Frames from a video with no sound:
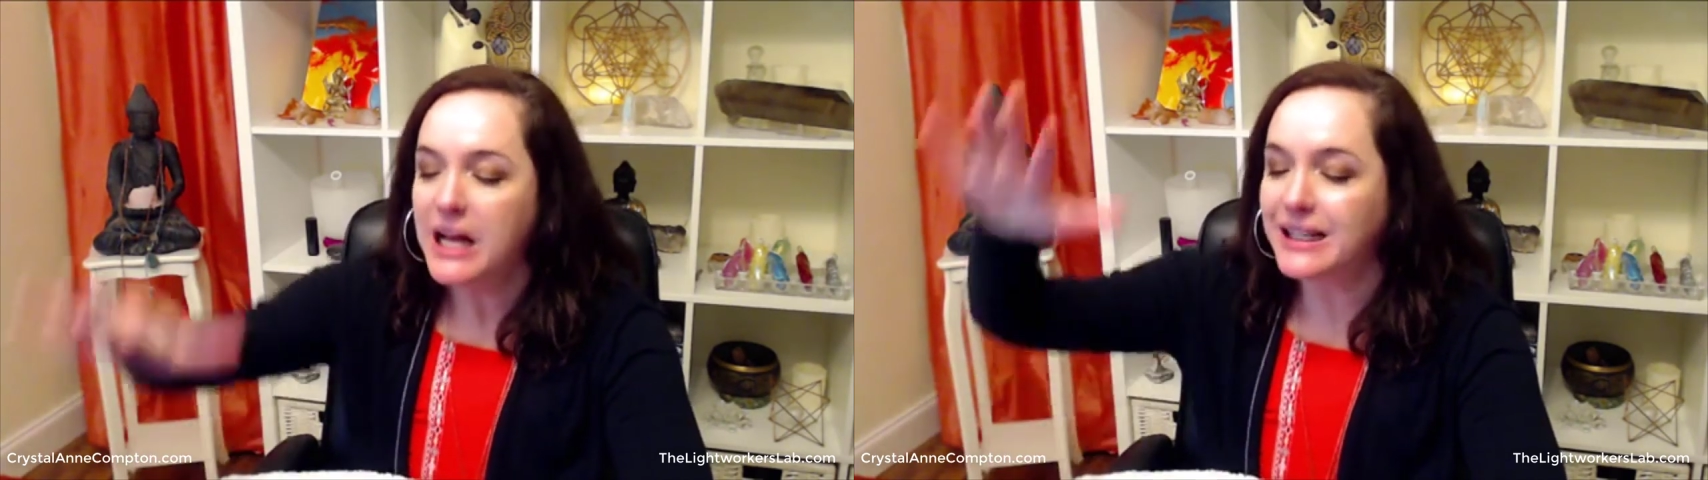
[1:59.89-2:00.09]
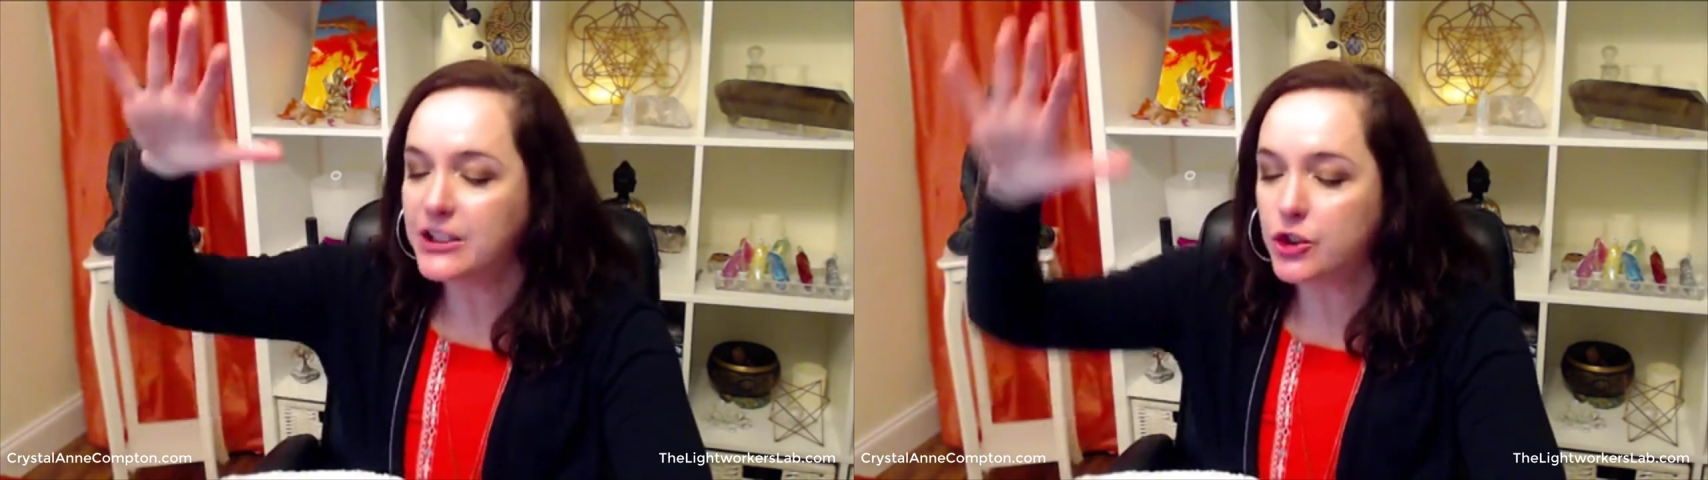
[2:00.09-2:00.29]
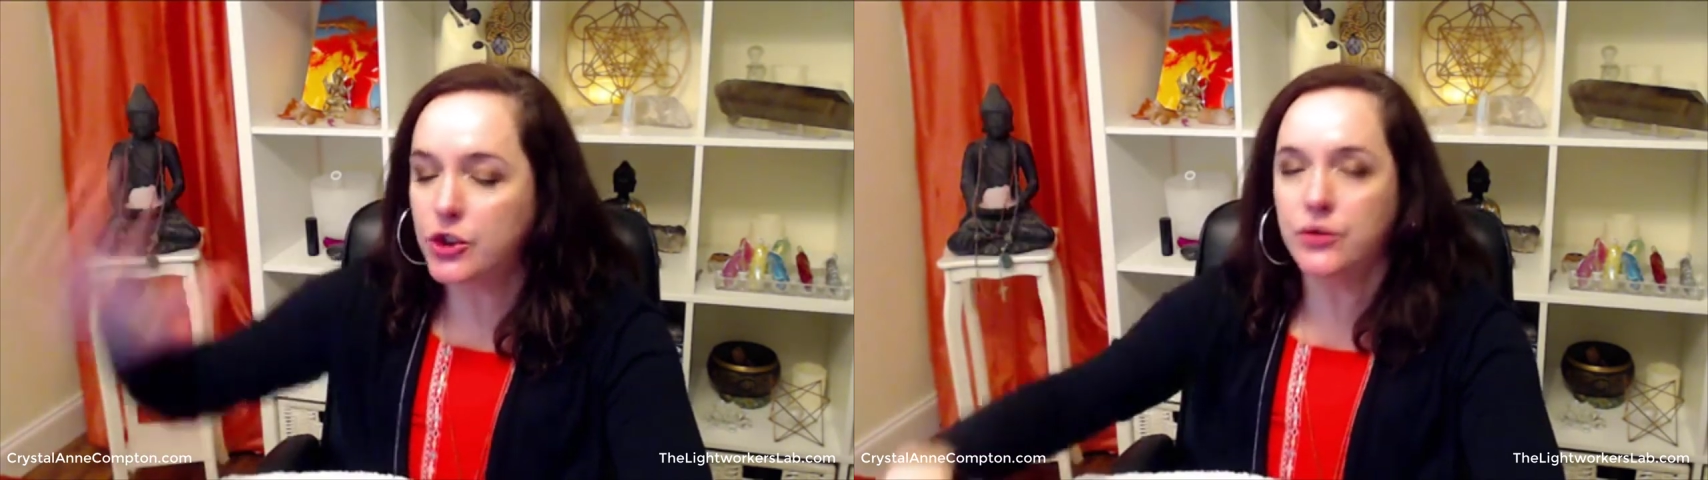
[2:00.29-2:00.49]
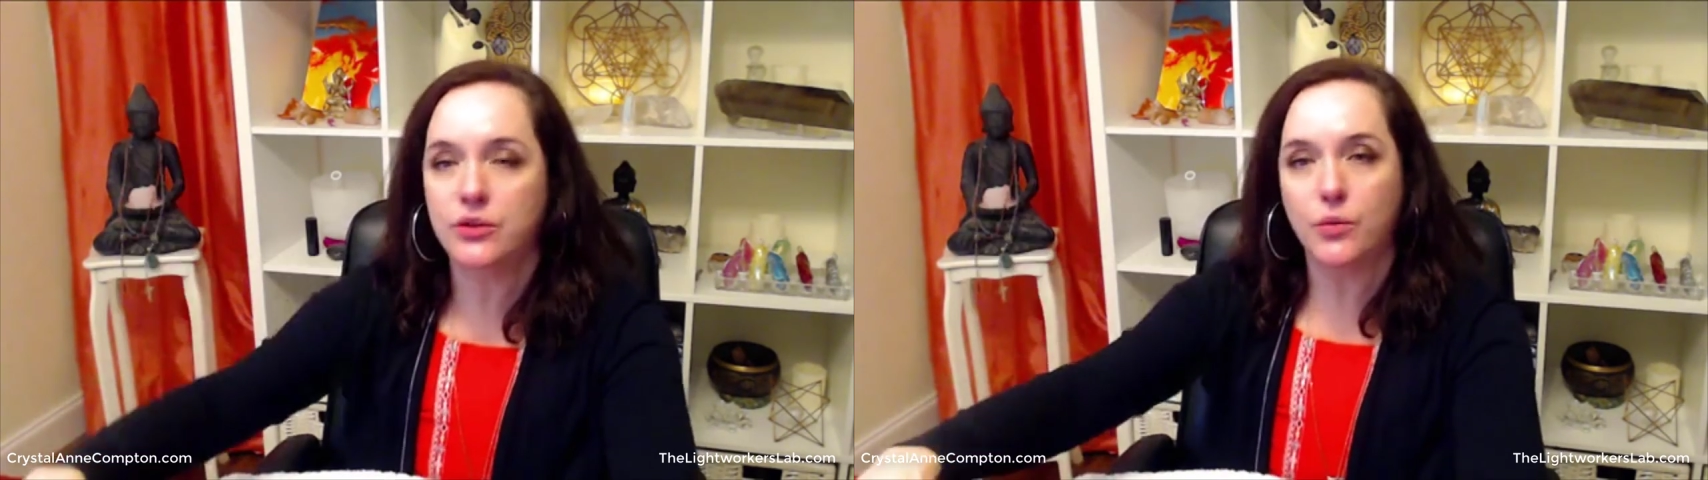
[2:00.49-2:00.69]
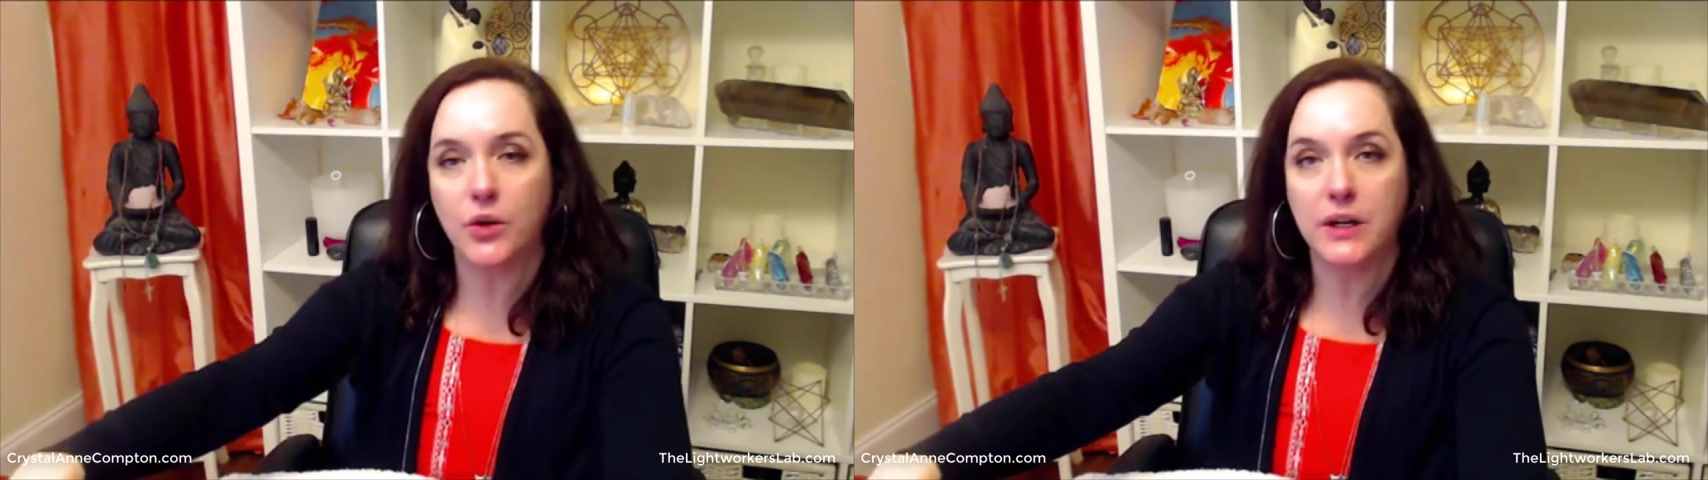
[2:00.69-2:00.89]
let's choose
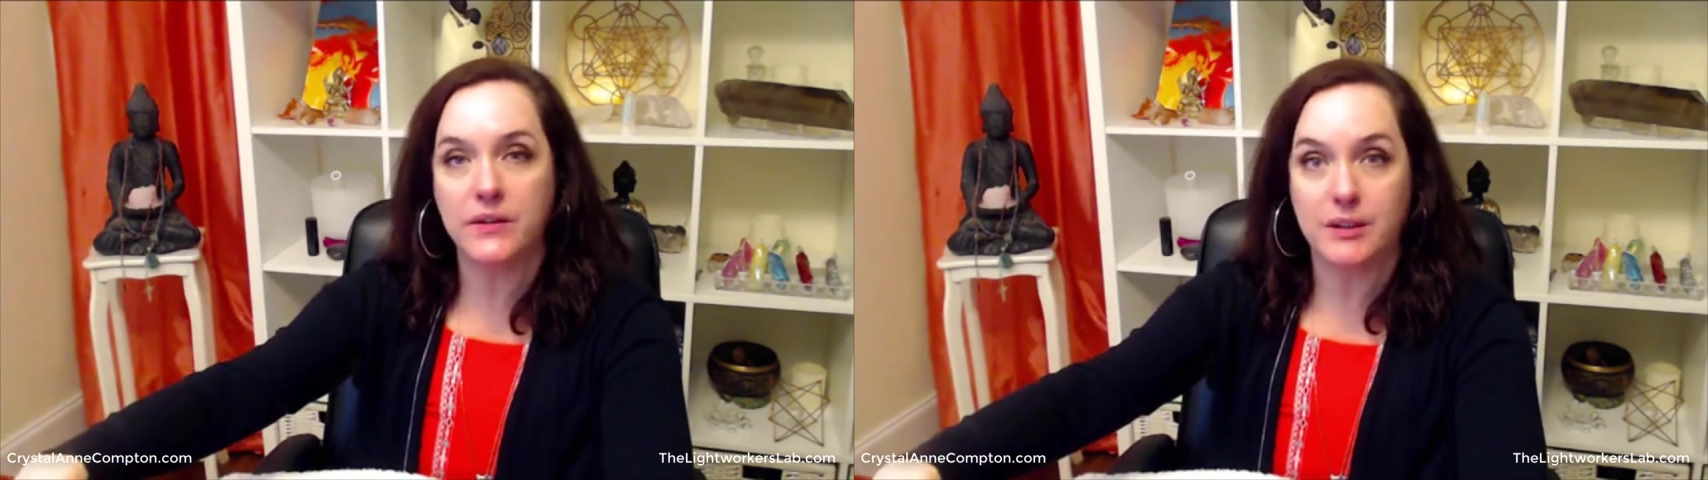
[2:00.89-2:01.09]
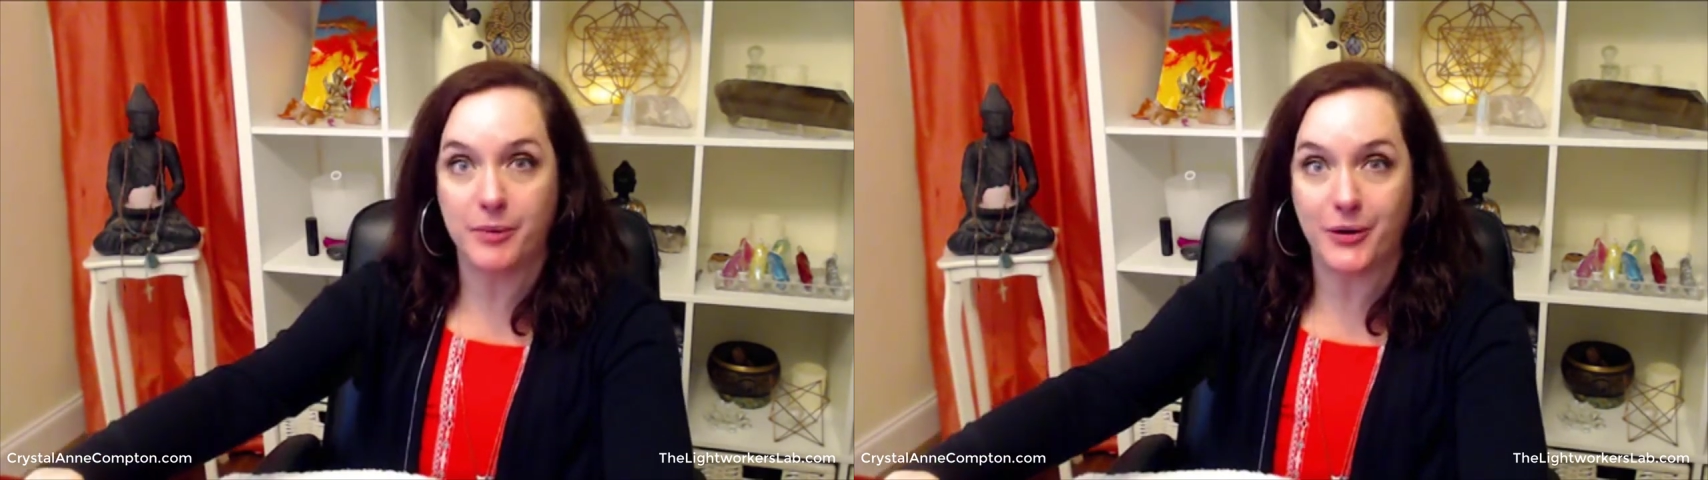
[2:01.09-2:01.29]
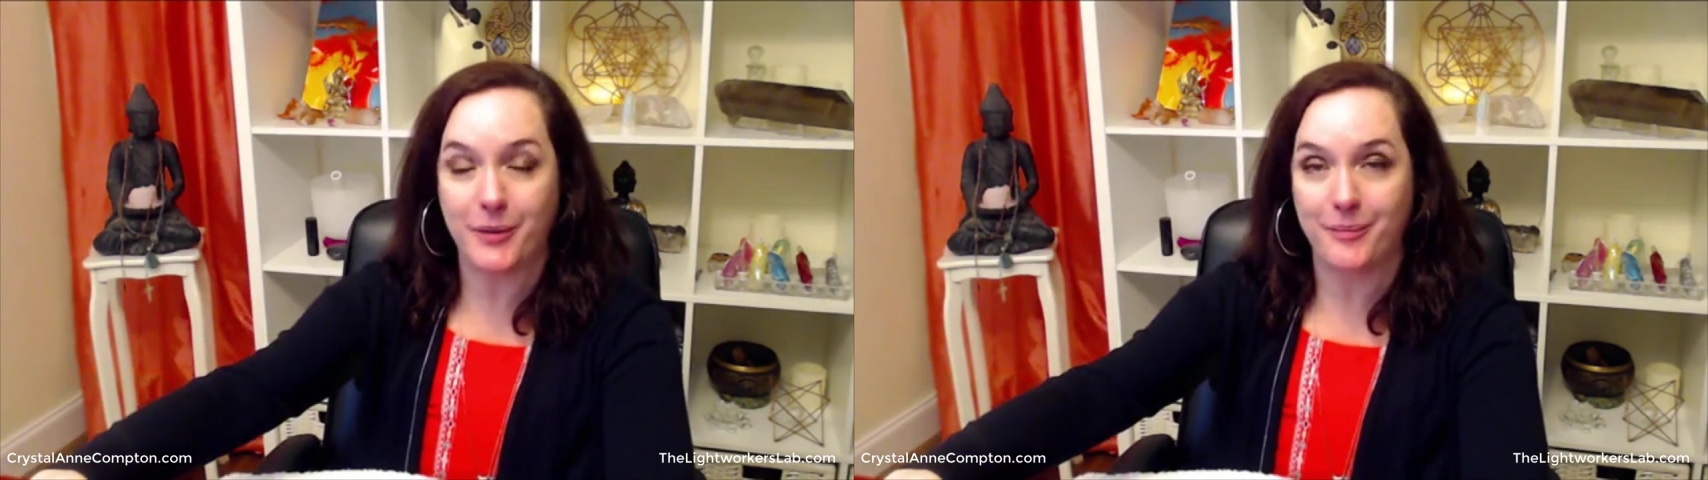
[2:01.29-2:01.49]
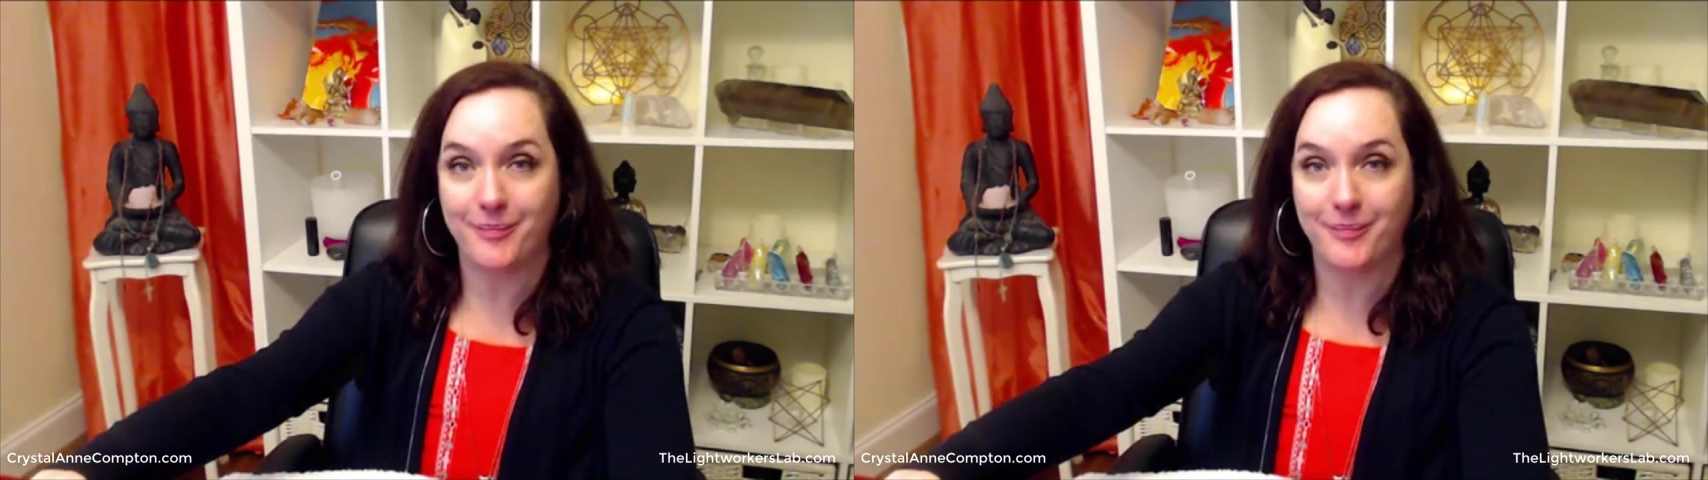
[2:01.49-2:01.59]
to work in the spirit.